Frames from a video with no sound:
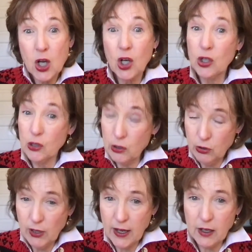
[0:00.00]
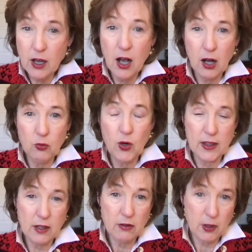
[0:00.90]
colluding
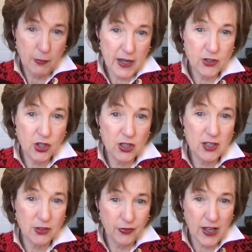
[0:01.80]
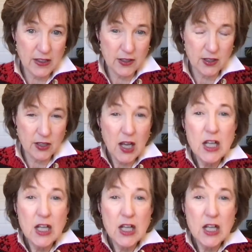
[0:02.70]
with the patient's defenses.